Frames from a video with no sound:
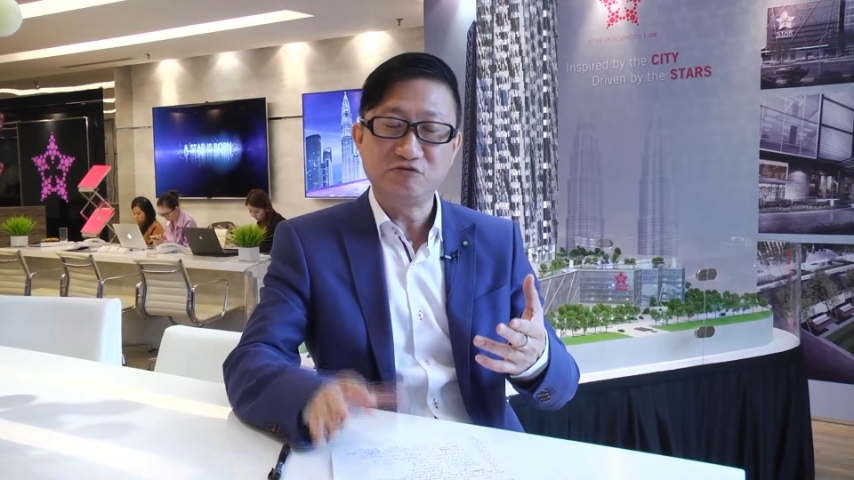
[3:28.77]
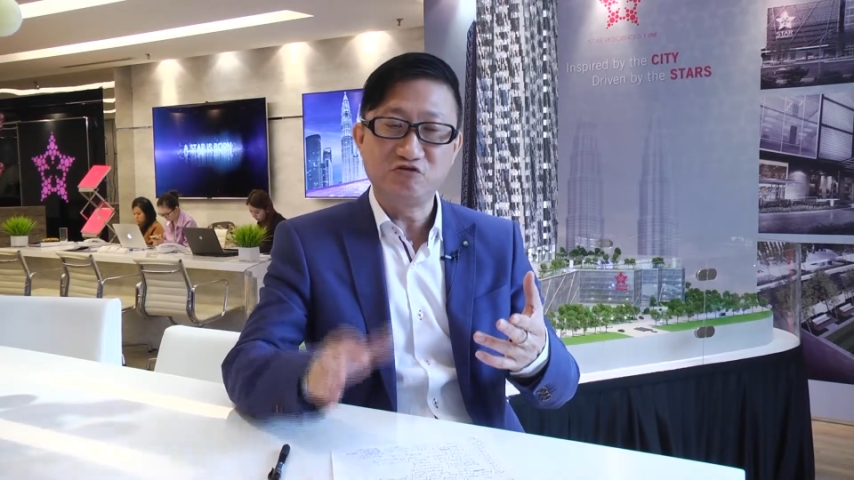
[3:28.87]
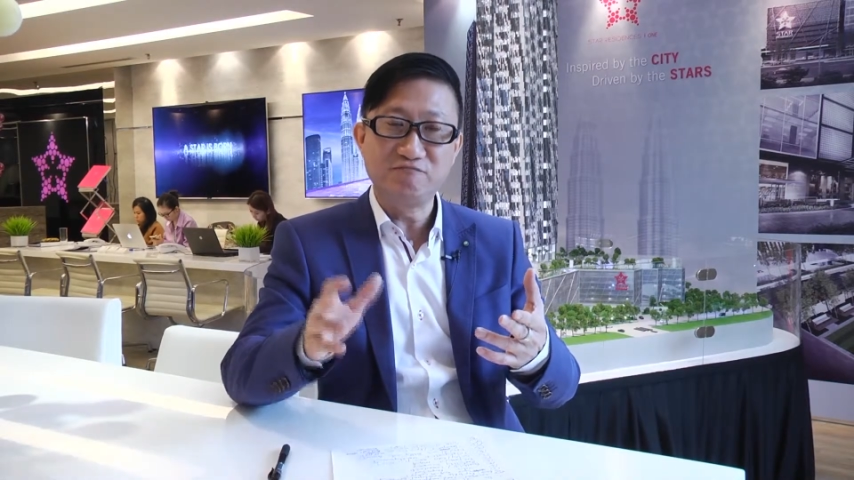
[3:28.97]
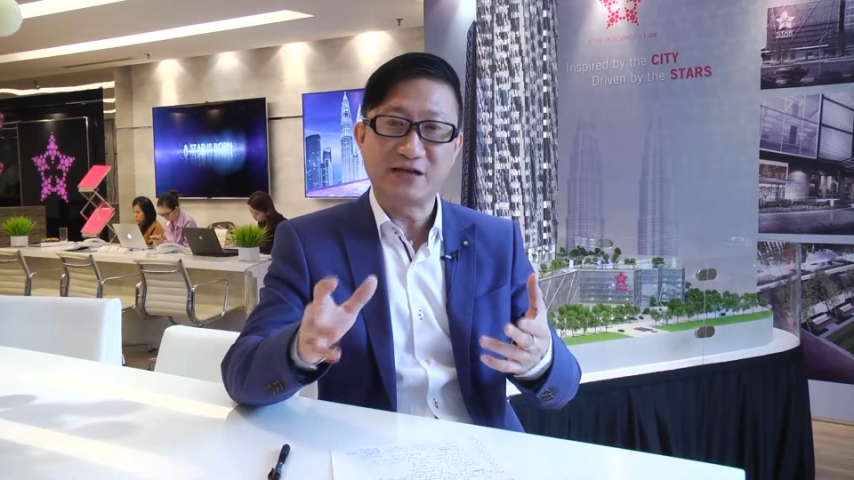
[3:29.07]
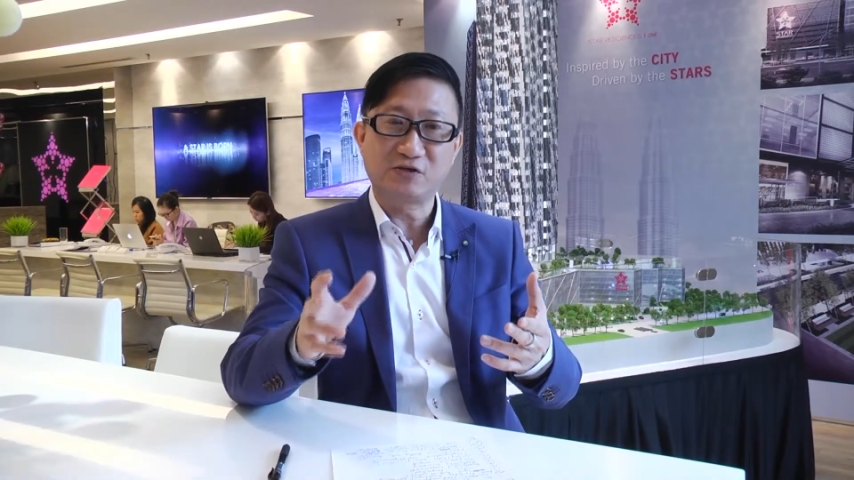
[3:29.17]

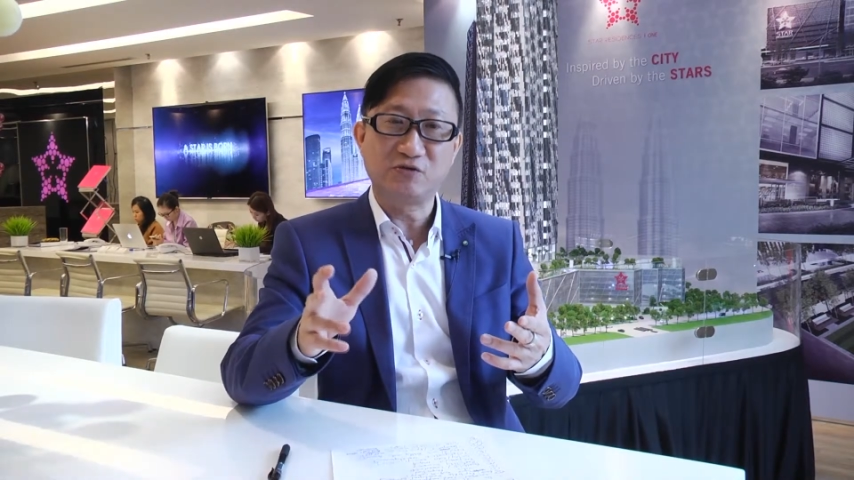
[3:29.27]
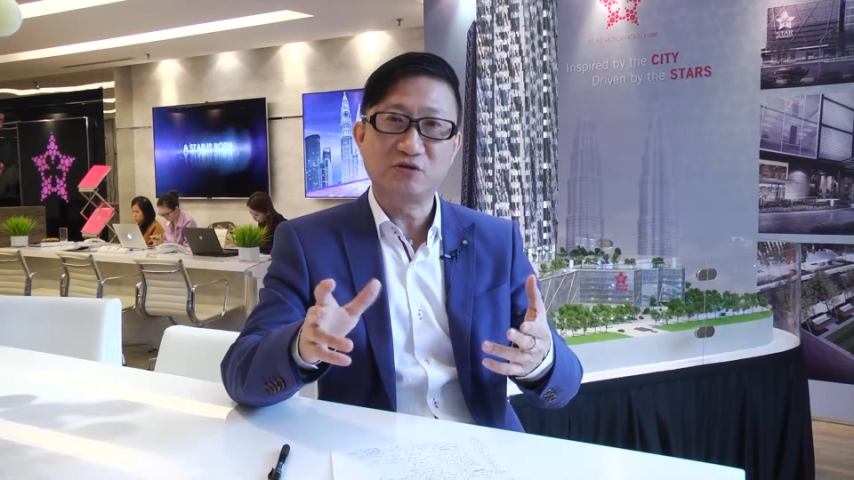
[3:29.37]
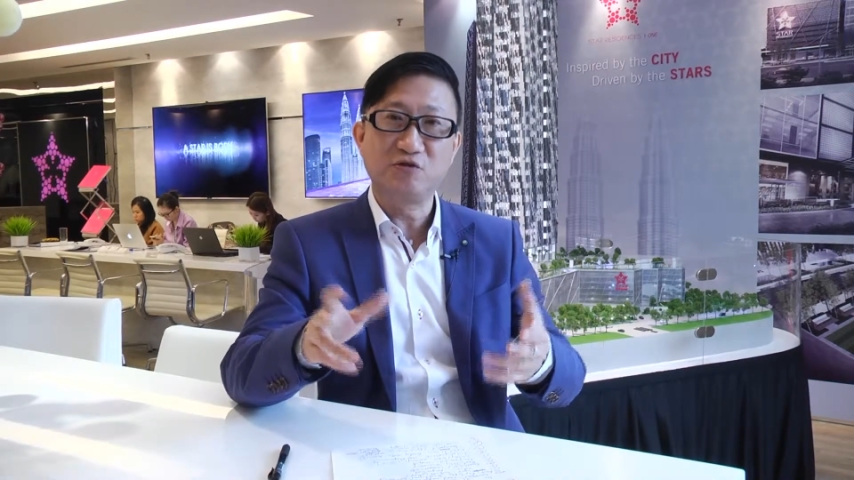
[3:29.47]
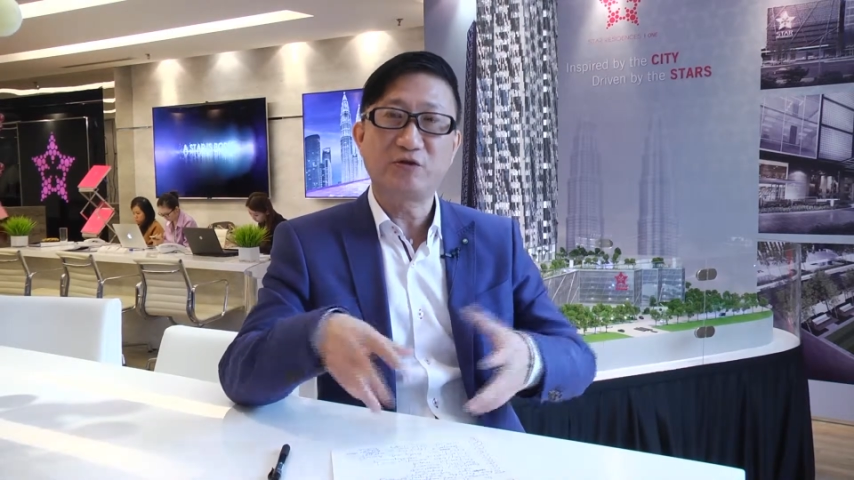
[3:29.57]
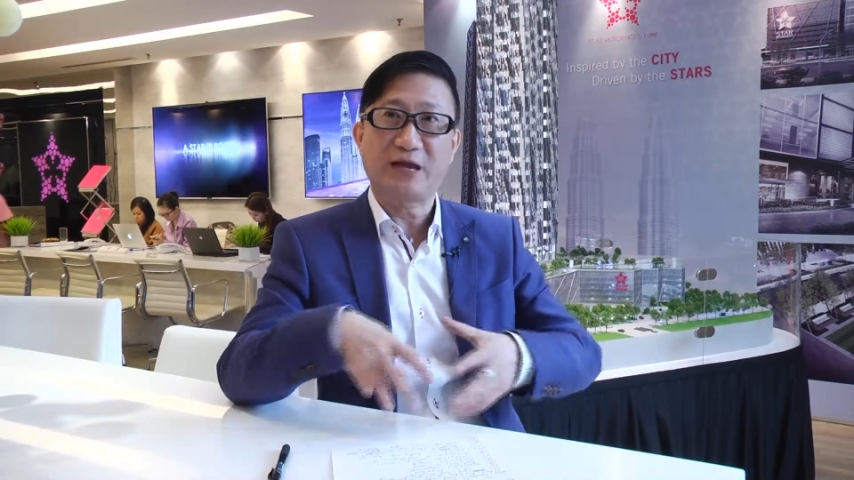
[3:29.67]
you must
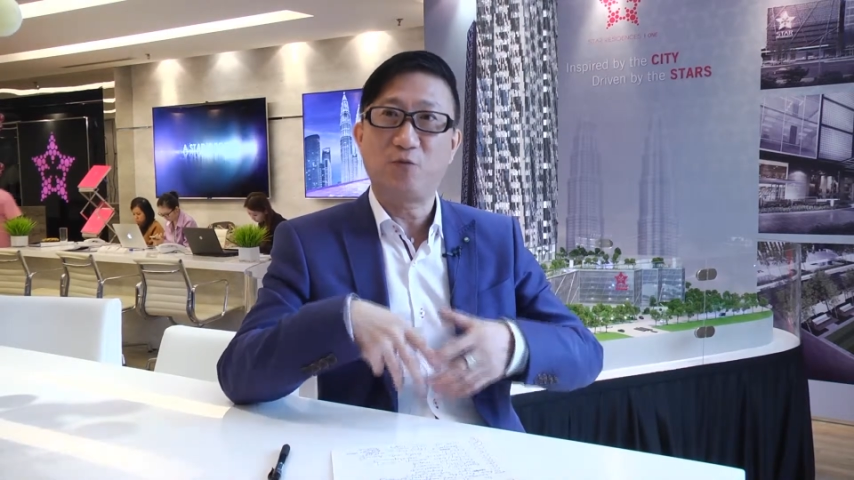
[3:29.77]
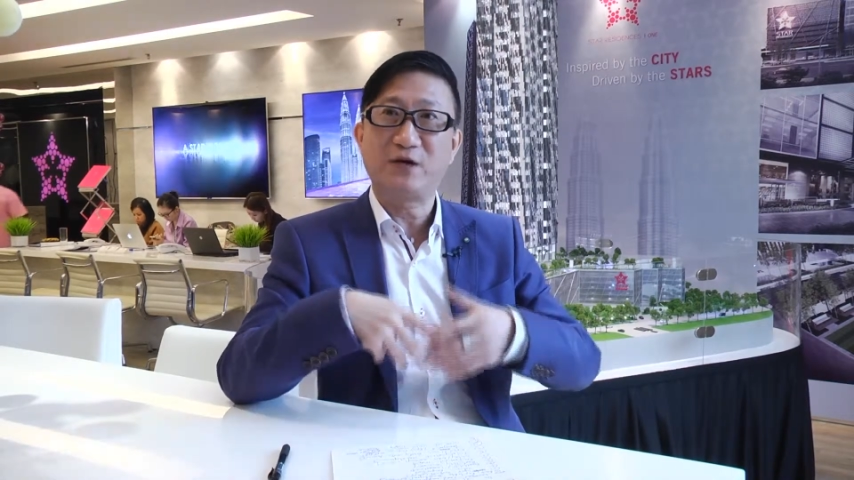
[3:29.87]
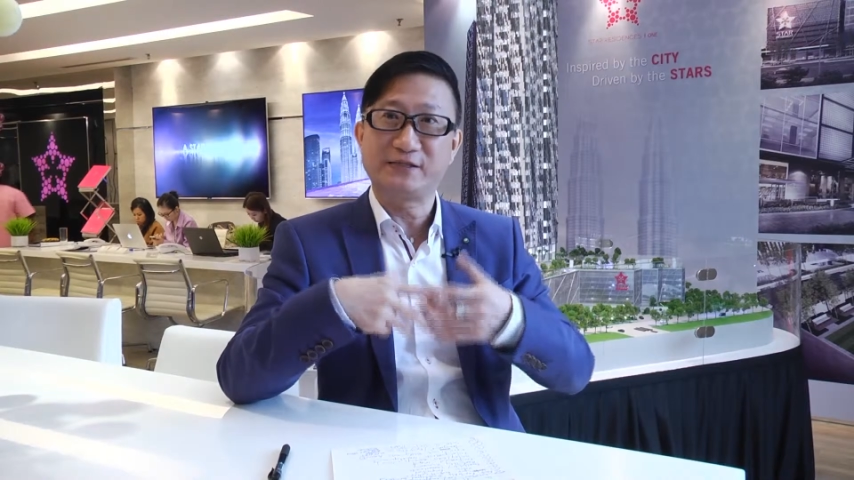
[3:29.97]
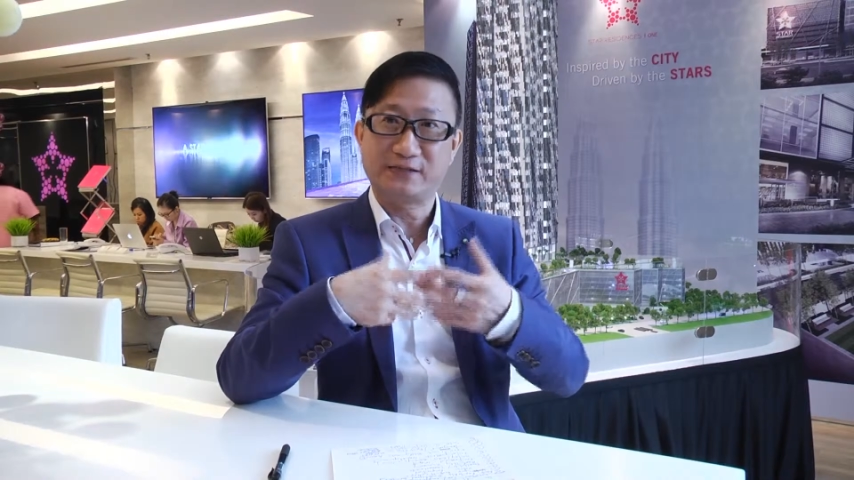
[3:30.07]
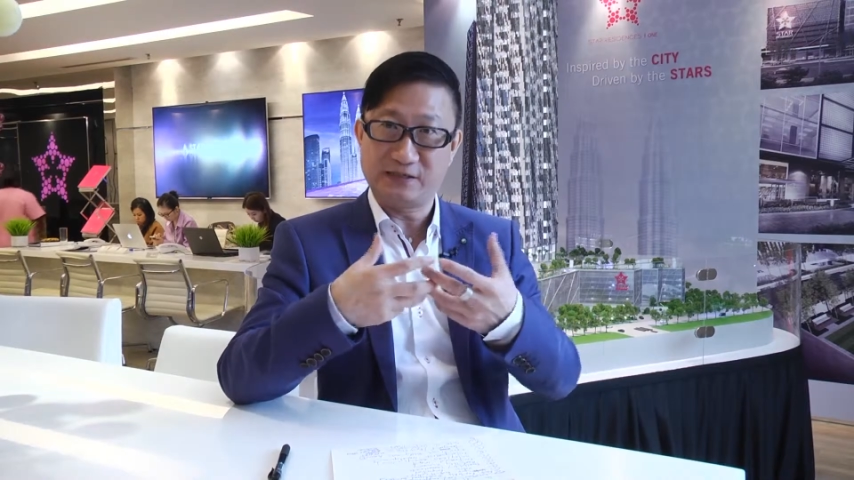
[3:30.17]
also look at
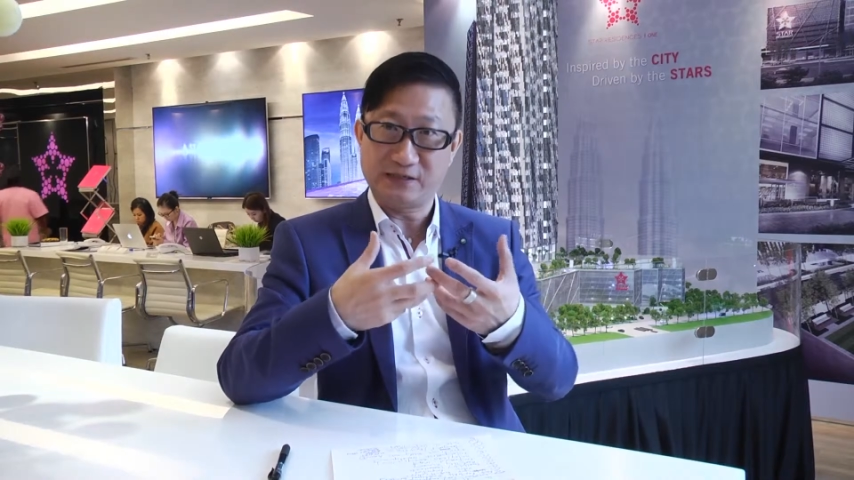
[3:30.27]
what is